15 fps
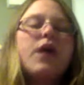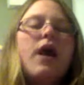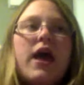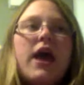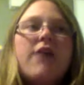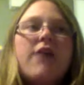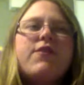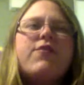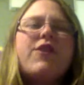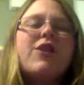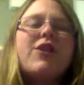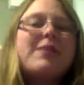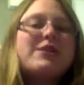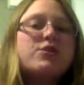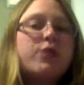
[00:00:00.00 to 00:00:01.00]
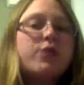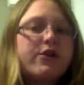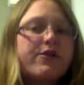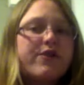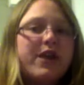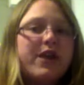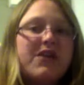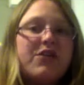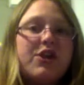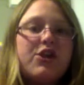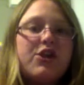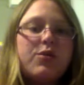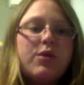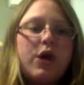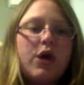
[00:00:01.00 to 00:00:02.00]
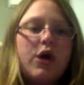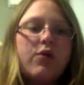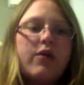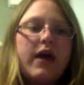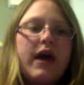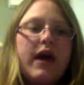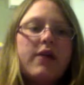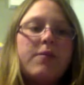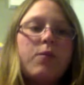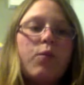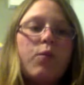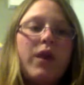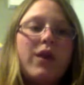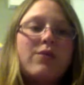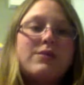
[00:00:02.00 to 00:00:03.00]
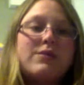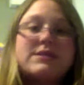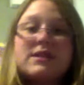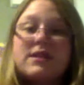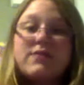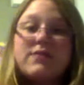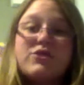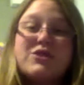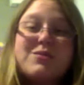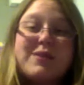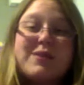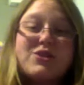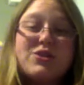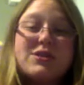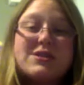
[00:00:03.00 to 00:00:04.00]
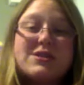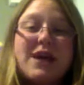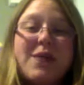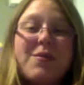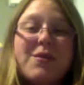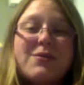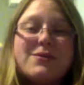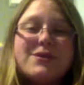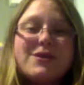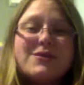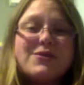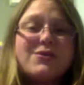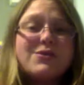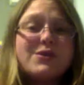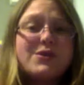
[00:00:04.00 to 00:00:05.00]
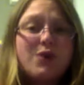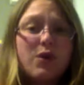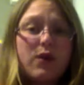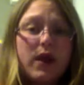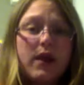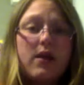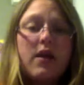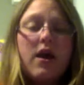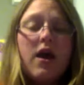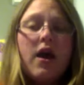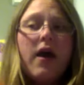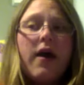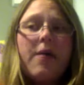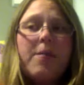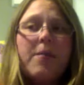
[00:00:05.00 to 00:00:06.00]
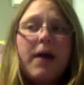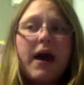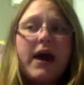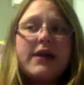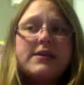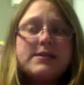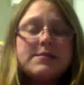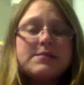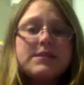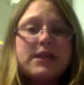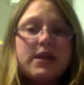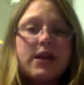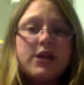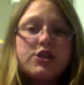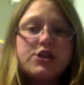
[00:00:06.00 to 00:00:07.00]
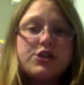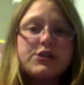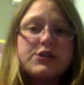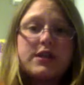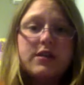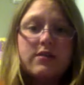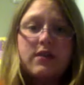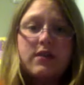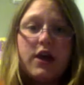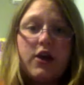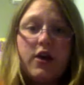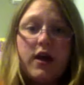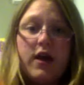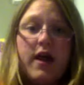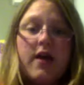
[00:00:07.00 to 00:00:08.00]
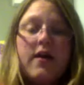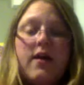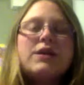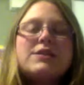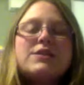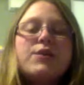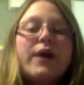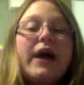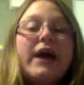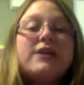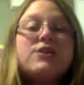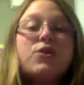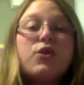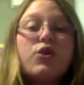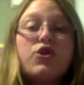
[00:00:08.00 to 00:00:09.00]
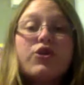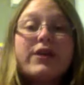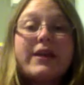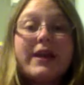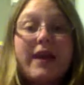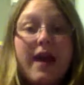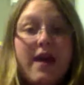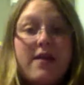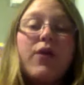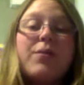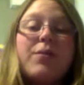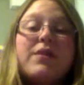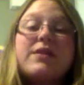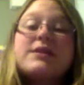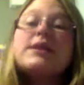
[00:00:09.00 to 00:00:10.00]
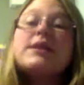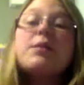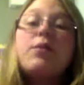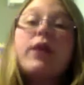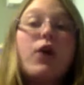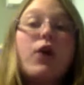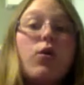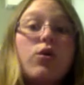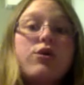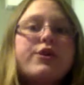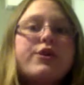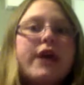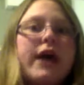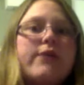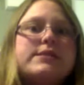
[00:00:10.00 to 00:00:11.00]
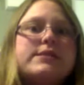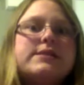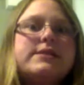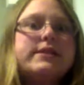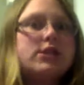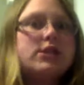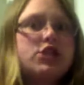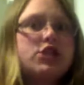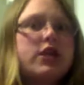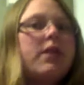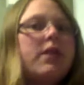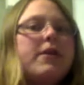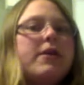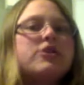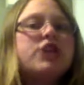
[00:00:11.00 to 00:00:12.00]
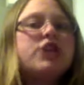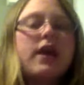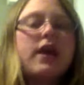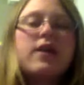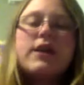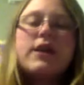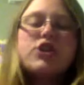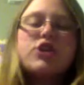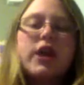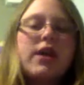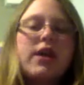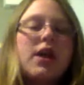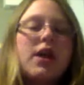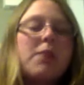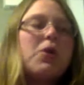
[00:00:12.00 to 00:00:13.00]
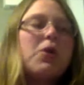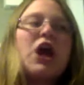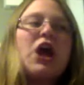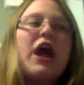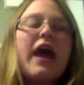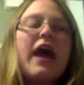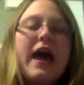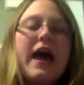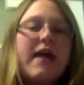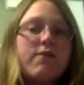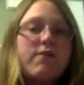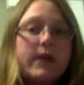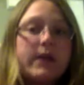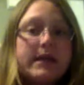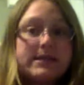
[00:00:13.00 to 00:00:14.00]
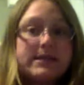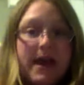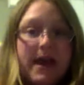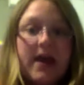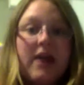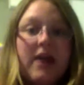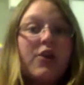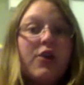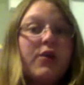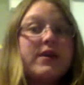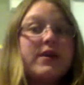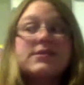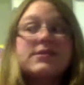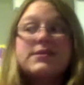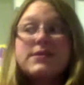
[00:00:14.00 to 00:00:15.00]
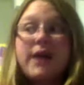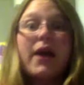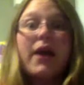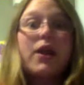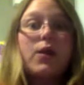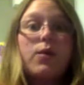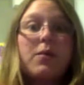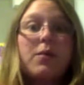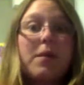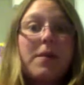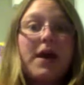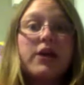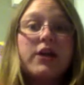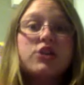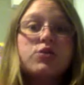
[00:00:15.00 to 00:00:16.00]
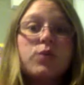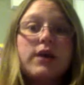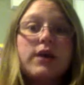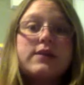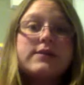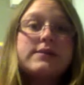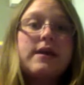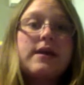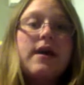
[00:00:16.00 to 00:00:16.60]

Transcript: If you follow my Twitter feed, then you know that when it was delivered to my doorstep, it was also stolen by some teenagers in the area. So I had to order it again. But this time when I ordered, I was diligent about checking that tracking number every day and knowing exactly where my package was.